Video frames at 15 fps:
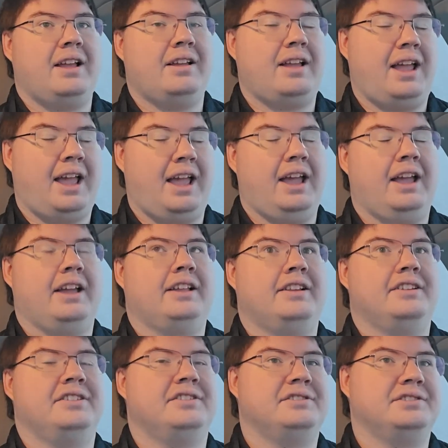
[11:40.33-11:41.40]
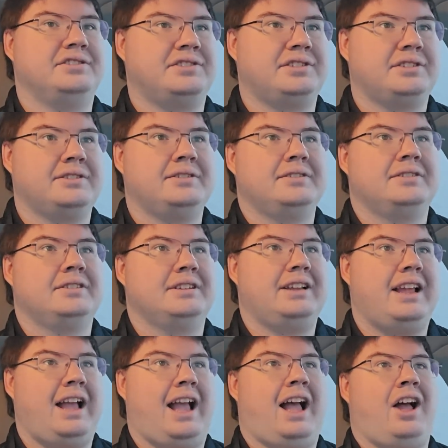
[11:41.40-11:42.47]
And
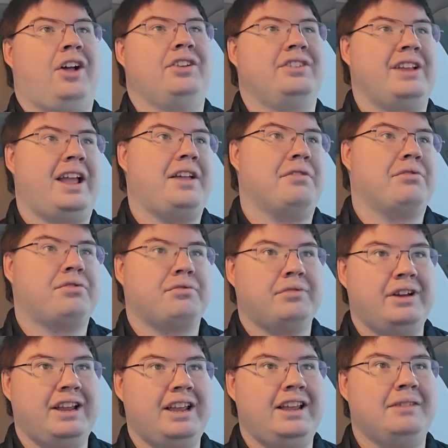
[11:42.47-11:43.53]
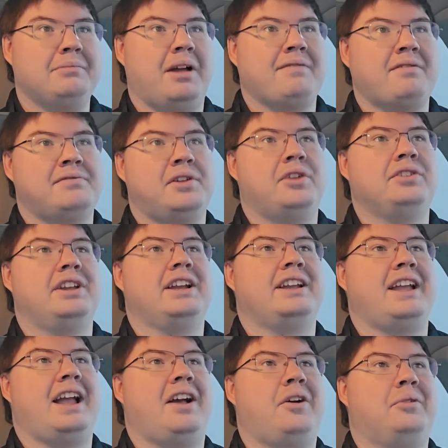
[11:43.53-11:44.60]
on day 3, my Vivaldi
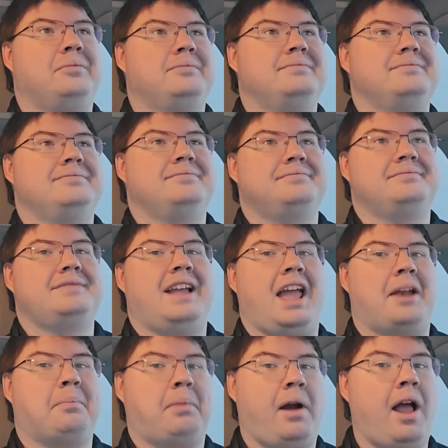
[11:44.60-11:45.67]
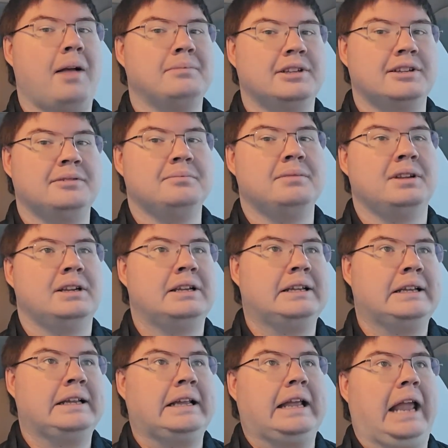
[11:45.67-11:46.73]
account had a problem
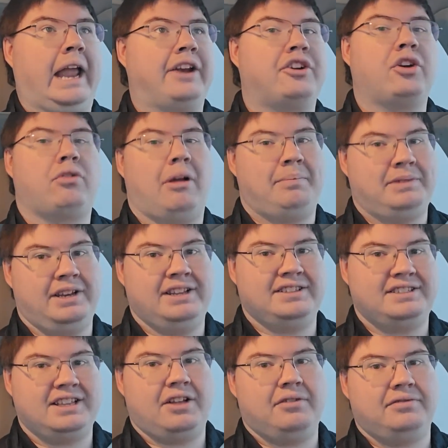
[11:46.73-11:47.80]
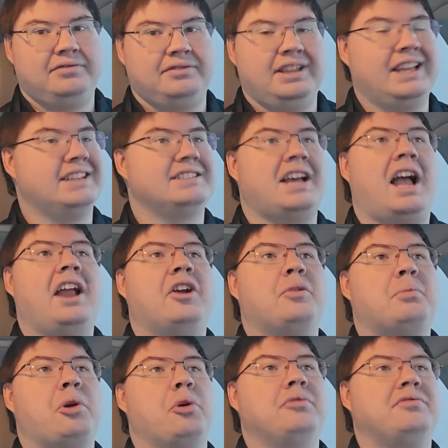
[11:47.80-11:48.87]
and corrupted itself. The entire
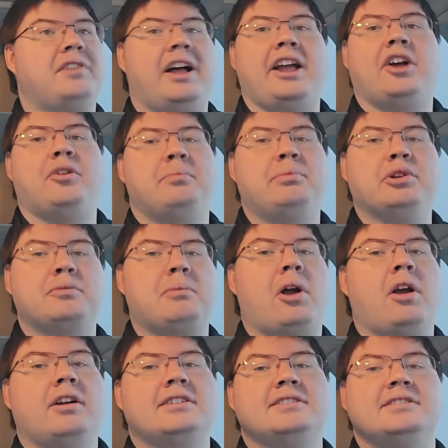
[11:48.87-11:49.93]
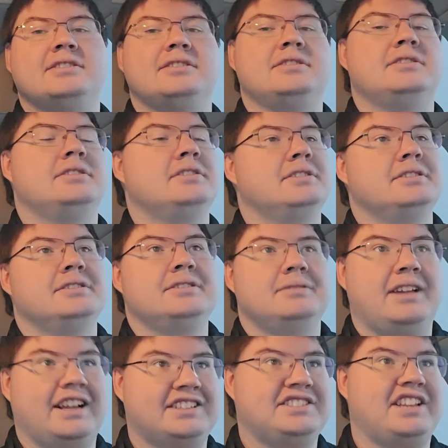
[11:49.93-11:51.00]
profile, bookmarks,
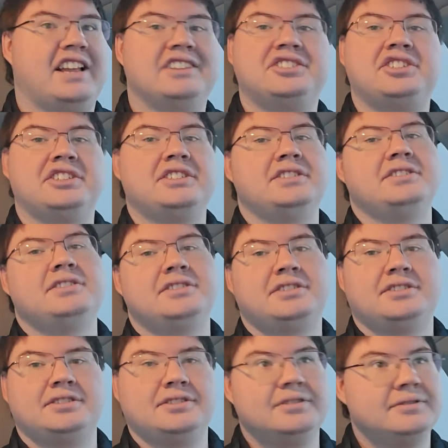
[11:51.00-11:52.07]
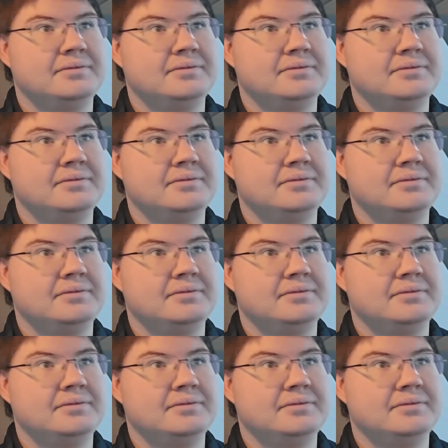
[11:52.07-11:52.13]
extensions,